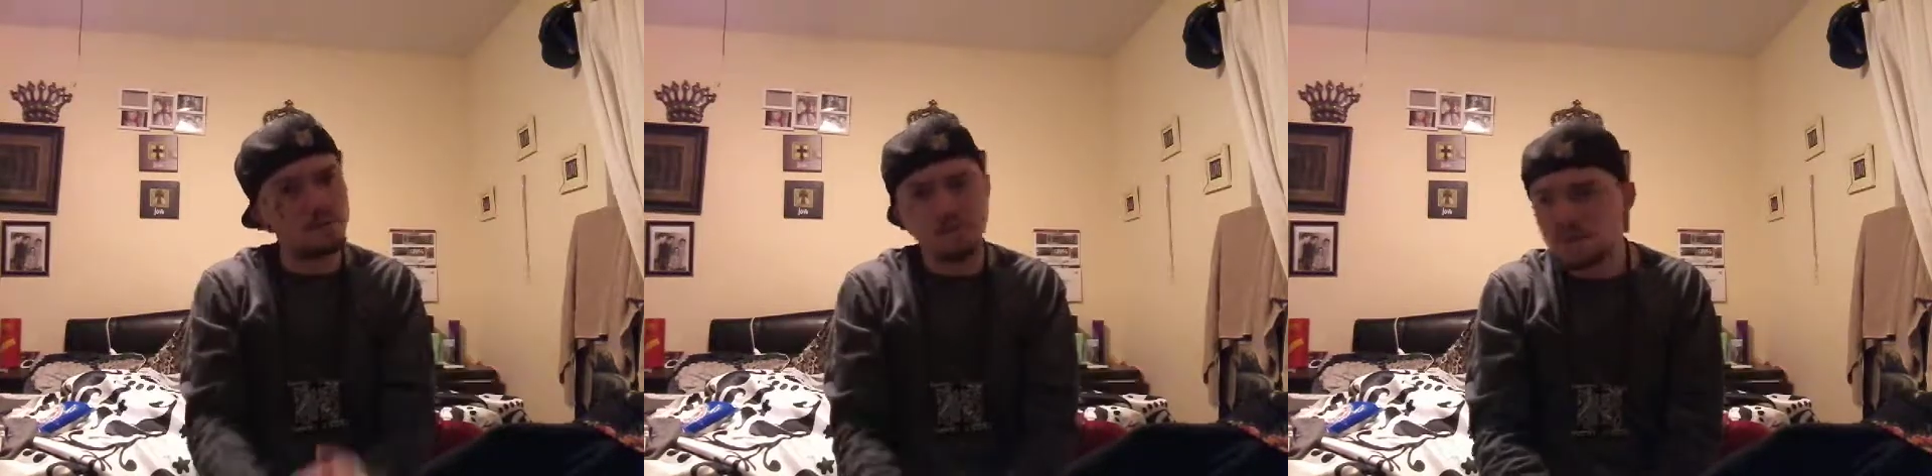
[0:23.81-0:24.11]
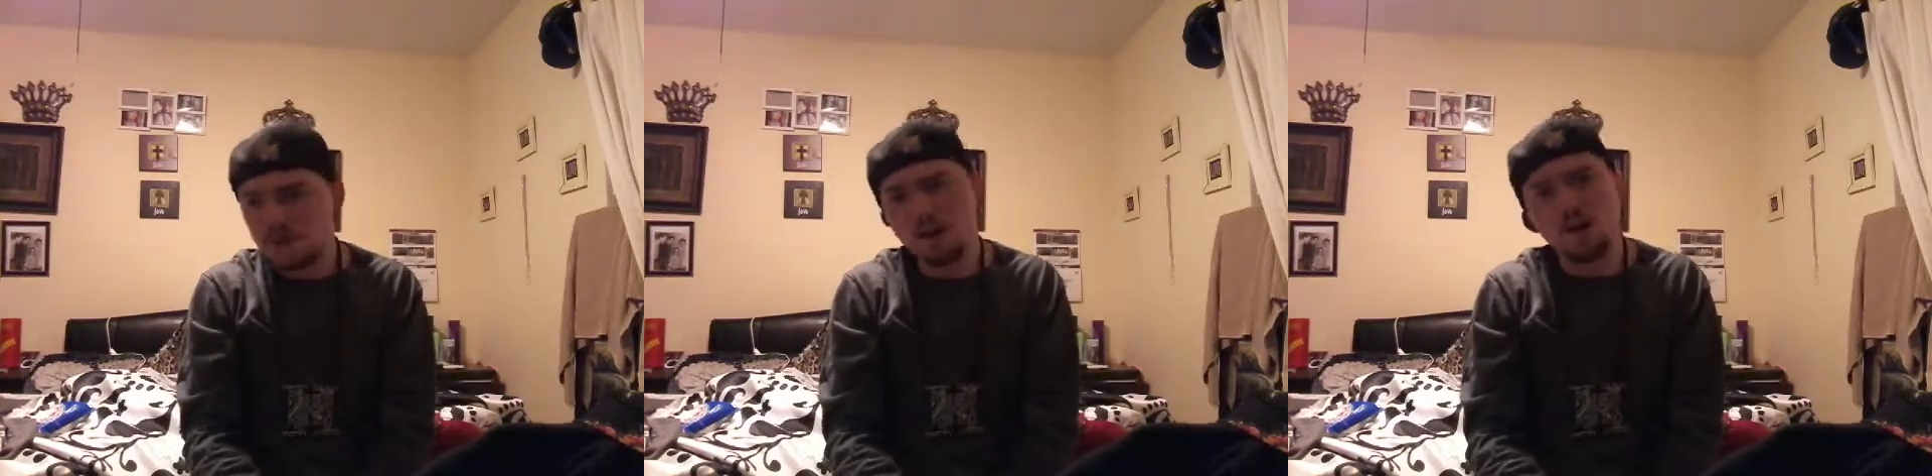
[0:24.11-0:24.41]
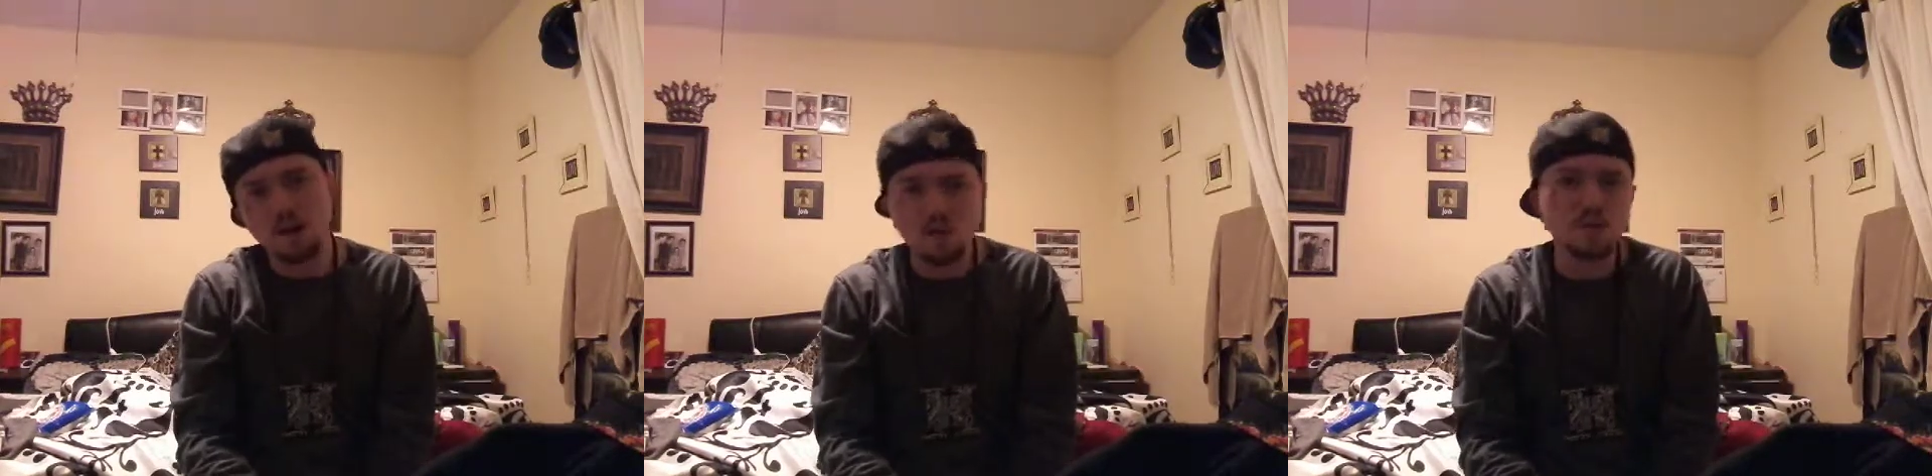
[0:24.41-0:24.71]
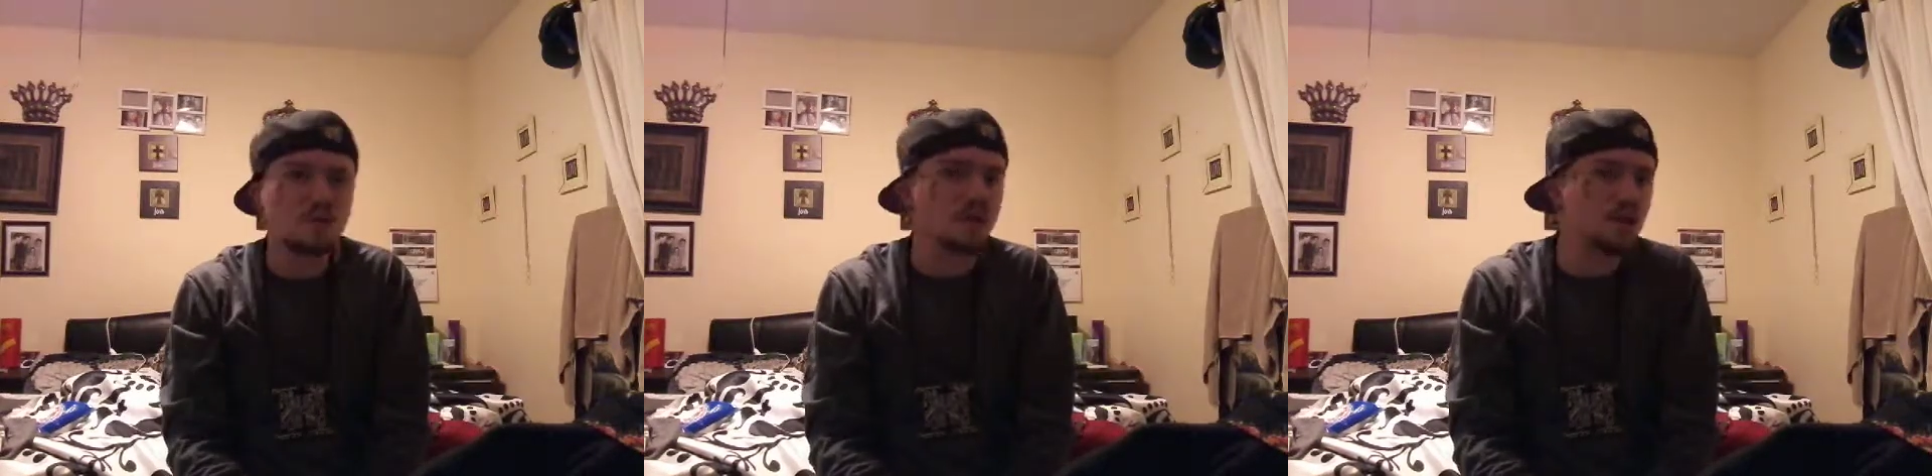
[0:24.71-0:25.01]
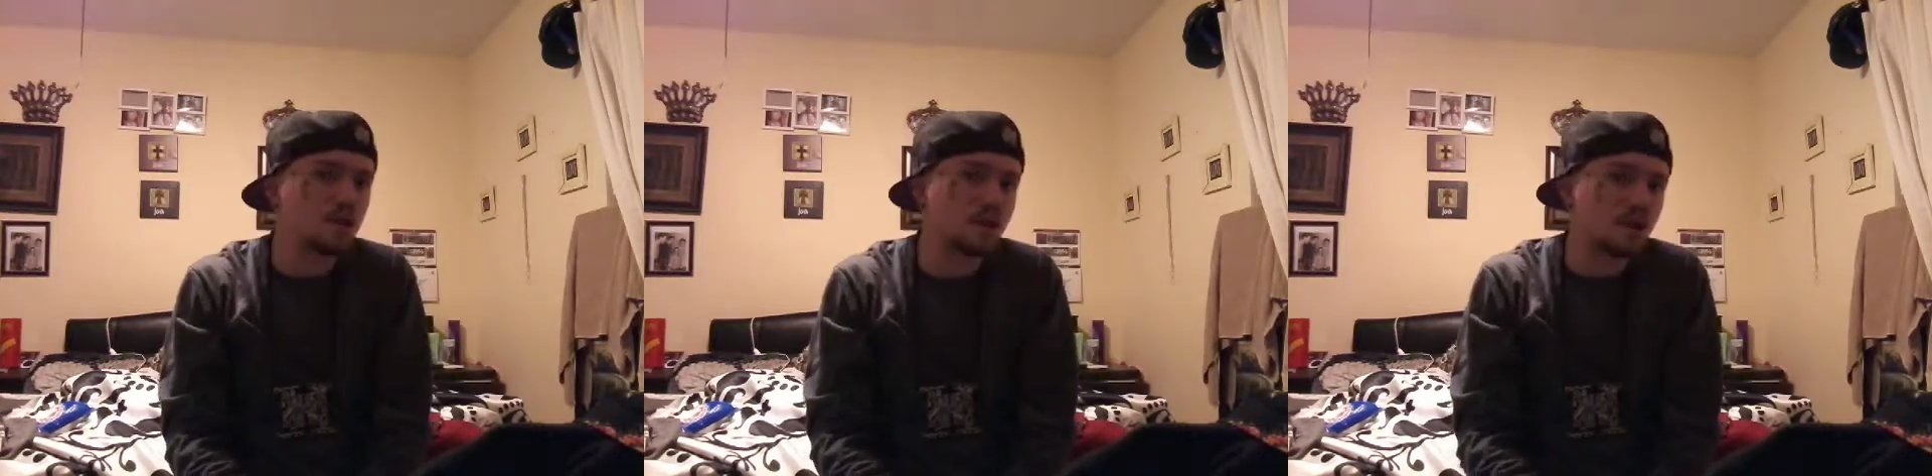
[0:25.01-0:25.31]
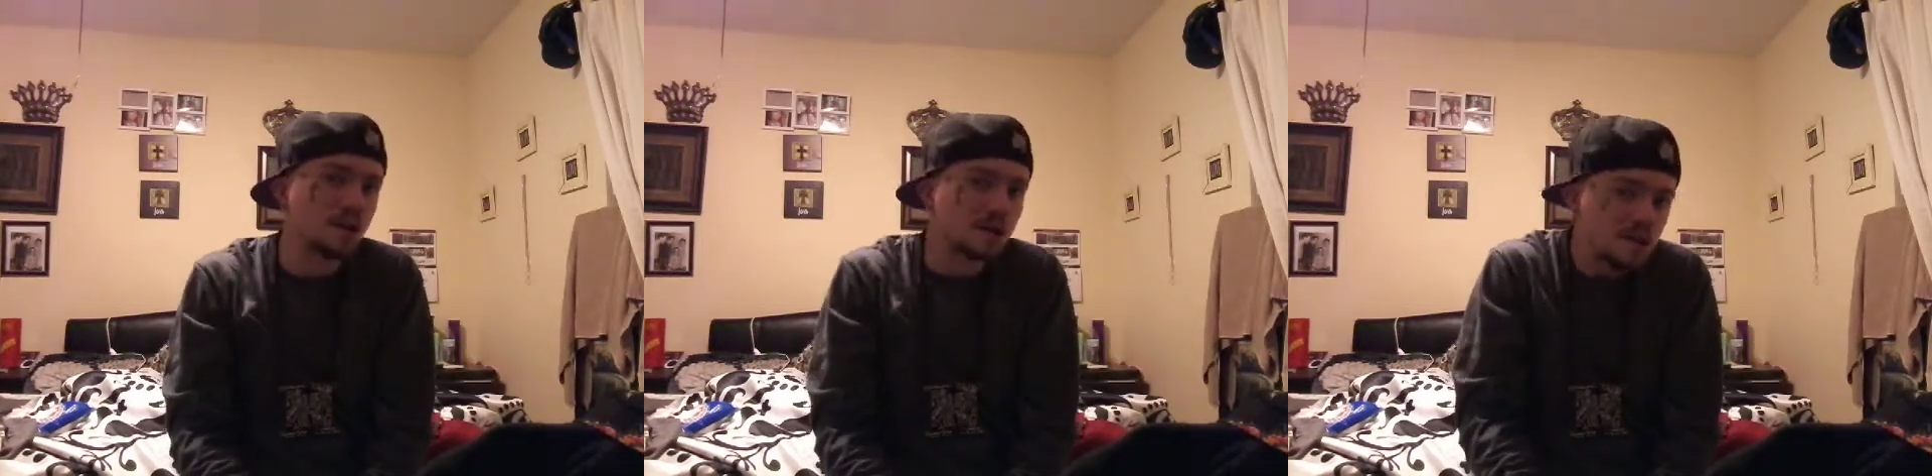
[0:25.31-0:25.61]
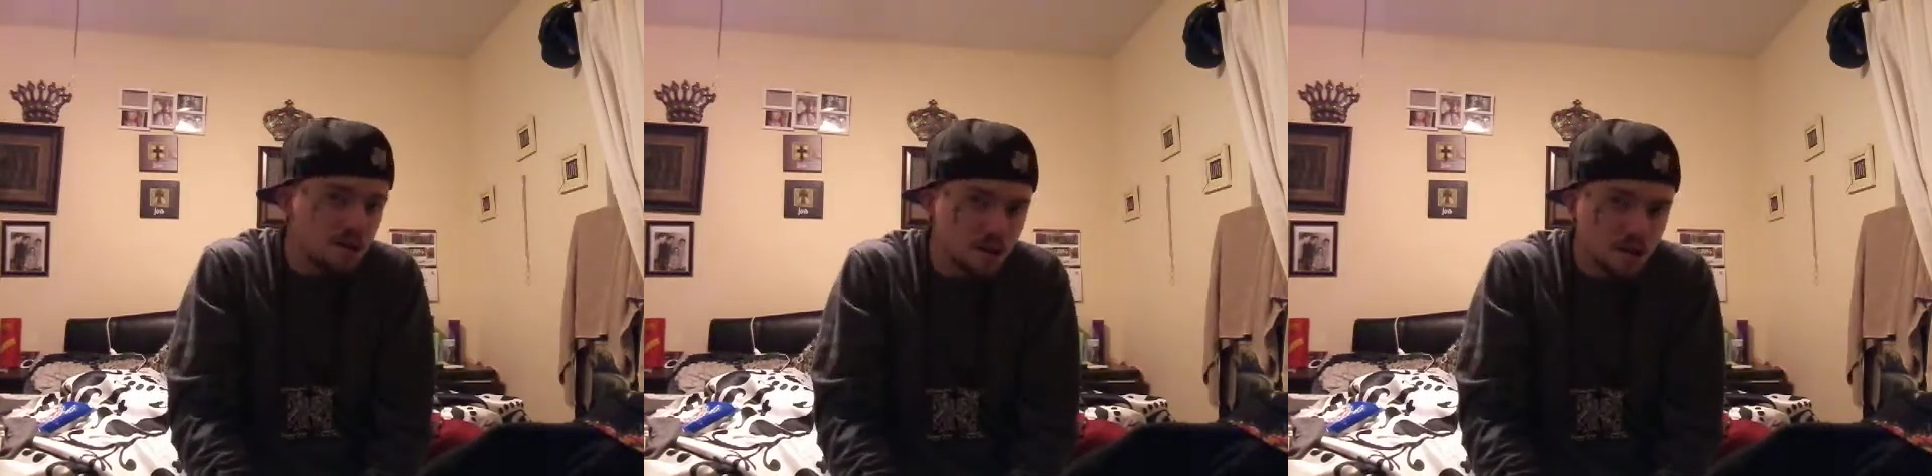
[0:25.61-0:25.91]
I'm starting over again, I
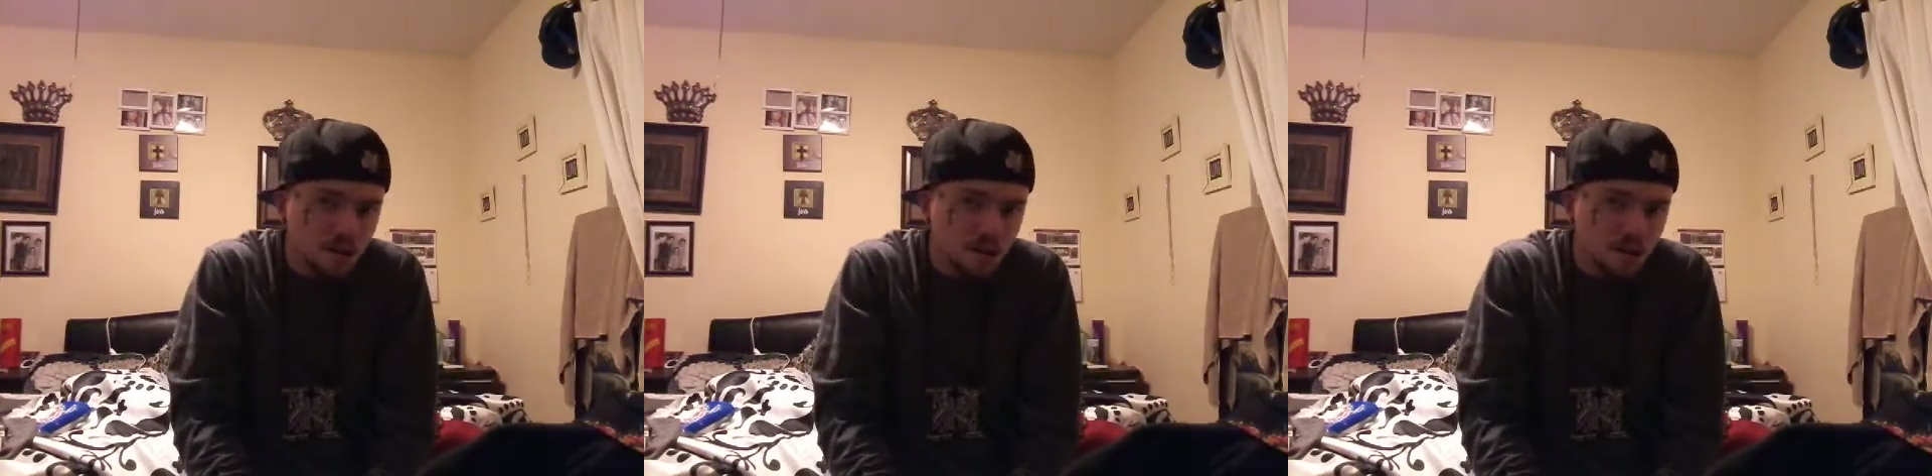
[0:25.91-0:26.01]
guess.